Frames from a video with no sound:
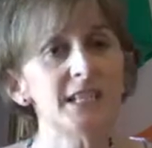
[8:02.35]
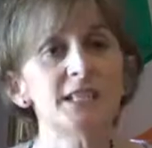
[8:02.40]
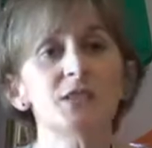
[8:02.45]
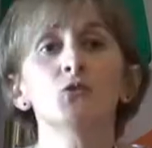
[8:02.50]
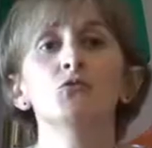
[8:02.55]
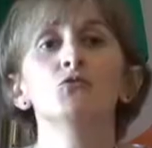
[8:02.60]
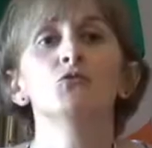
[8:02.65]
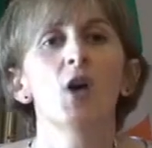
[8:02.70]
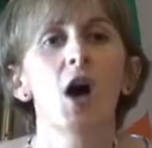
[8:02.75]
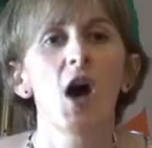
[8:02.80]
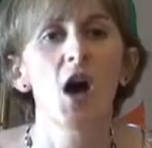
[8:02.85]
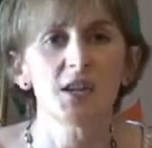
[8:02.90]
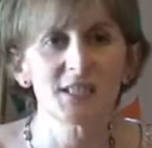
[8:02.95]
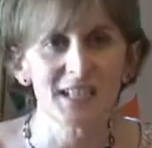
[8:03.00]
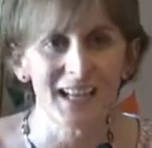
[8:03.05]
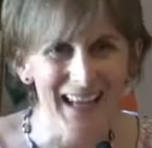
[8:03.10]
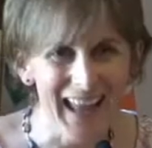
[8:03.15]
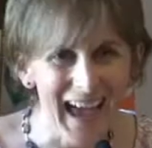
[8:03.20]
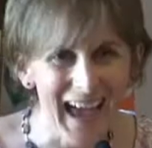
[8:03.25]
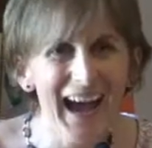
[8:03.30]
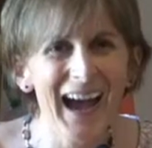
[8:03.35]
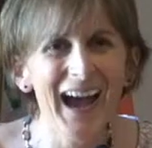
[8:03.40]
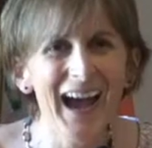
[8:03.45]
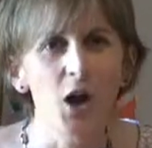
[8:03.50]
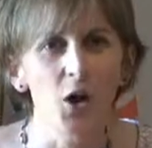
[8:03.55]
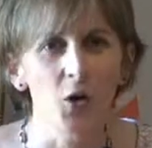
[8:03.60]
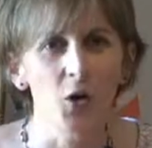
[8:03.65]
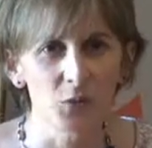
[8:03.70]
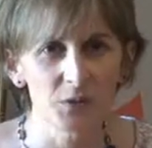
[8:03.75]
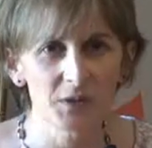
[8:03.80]
do not
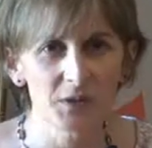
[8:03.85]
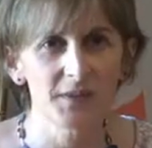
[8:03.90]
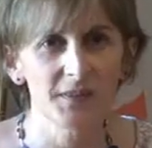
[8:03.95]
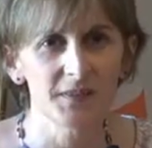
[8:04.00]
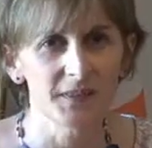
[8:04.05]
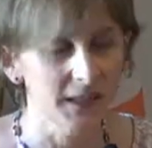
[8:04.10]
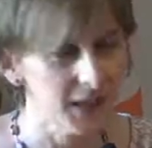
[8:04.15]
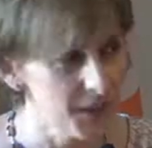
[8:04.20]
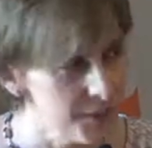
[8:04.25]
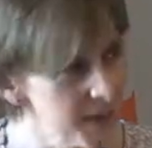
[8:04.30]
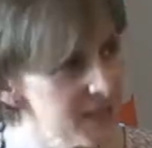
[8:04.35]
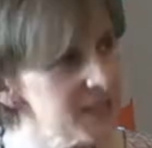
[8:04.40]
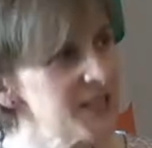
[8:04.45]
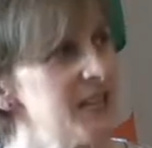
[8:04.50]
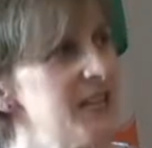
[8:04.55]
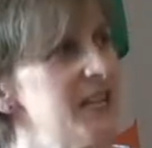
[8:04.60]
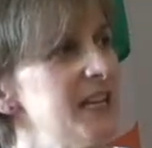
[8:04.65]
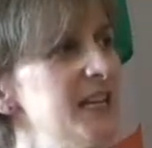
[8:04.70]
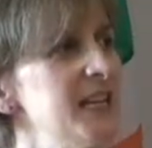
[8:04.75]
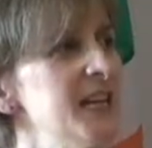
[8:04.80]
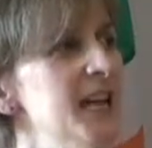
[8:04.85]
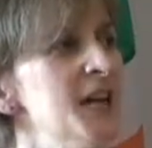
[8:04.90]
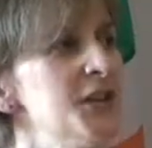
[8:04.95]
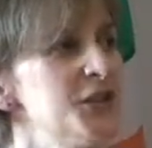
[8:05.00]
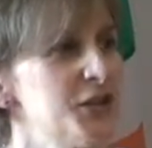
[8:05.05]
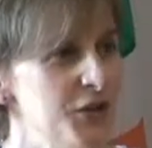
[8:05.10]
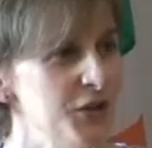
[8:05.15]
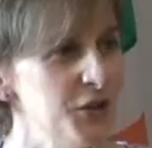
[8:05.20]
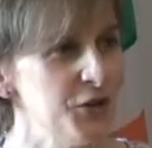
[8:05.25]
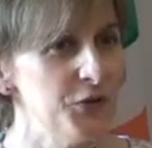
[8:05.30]
allow the committee
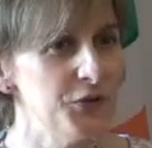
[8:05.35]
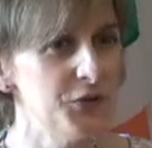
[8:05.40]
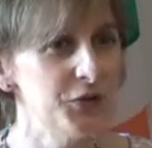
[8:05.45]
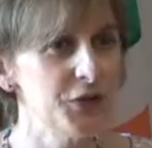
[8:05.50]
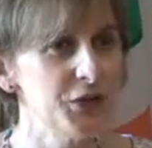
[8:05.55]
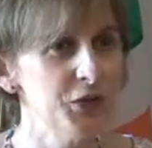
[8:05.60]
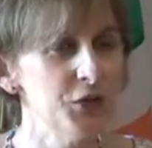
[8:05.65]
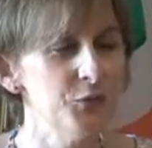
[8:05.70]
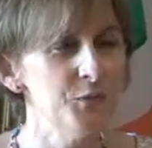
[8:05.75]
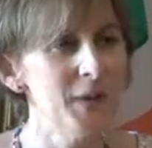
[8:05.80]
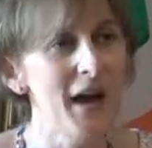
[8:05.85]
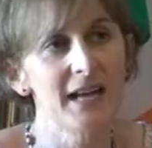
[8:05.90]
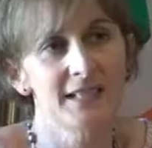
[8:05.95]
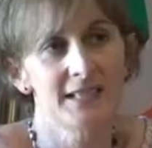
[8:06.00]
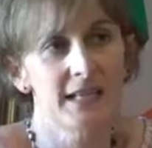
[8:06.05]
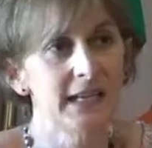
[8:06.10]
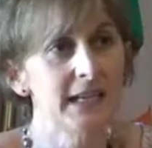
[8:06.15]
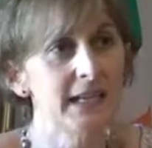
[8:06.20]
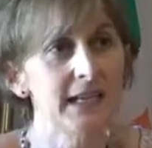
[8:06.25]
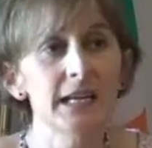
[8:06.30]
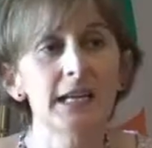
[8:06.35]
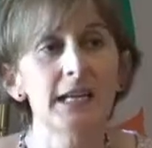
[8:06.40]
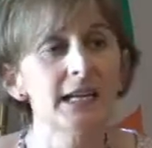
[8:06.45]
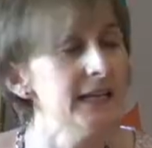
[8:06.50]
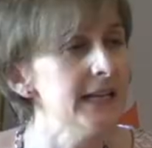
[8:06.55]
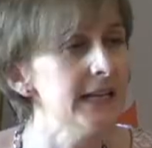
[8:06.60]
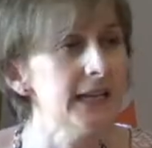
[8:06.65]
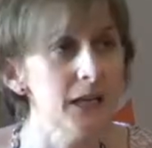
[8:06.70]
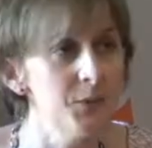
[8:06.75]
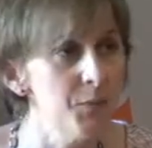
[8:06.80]
to pass any
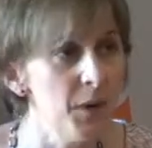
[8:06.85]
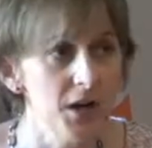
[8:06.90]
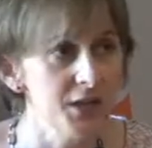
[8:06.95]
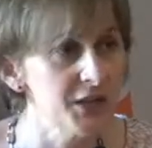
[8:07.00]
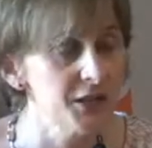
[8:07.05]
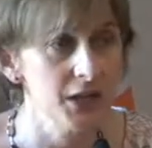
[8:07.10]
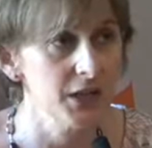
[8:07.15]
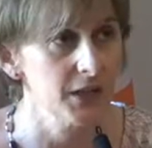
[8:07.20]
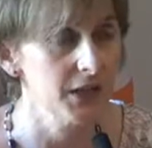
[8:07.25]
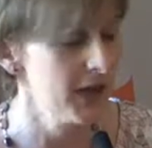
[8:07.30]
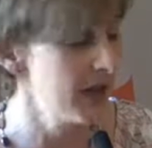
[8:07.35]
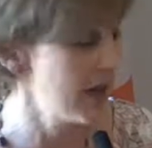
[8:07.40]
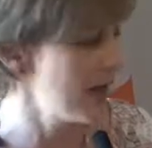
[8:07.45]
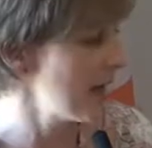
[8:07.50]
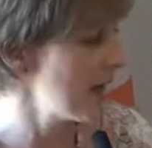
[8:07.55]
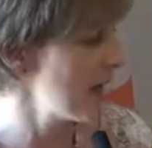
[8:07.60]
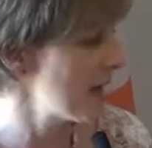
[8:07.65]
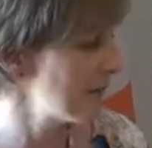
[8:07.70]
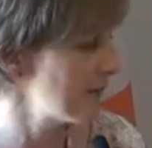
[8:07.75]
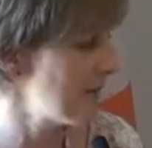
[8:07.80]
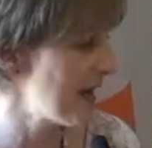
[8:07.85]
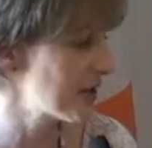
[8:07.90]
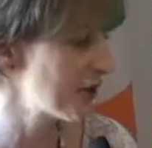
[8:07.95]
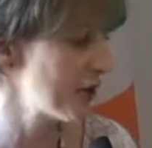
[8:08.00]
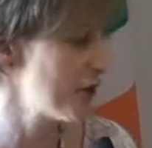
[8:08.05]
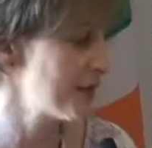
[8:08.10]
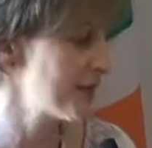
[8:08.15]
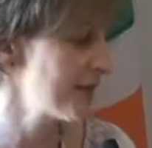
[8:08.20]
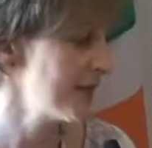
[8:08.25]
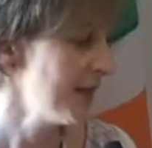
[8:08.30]
legally binding
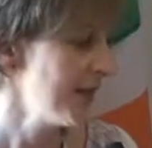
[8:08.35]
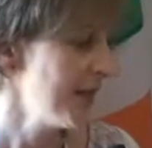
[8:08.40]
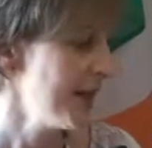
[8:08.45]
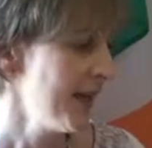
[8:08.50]
measures.